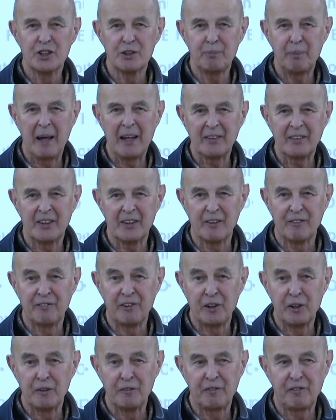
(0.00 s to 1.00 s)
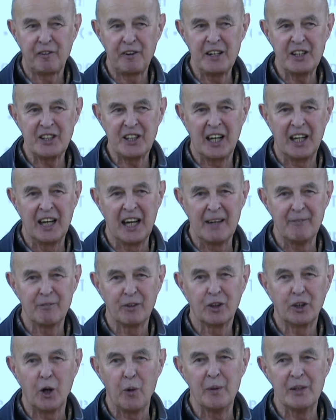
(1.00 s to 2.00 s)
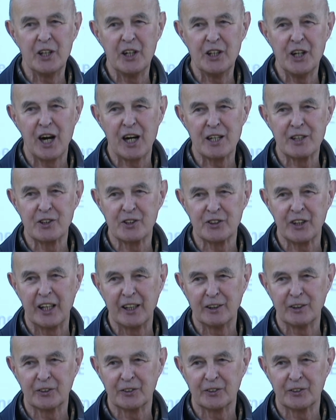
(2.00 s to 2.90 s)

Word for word: spent the, her free time going to yard sales.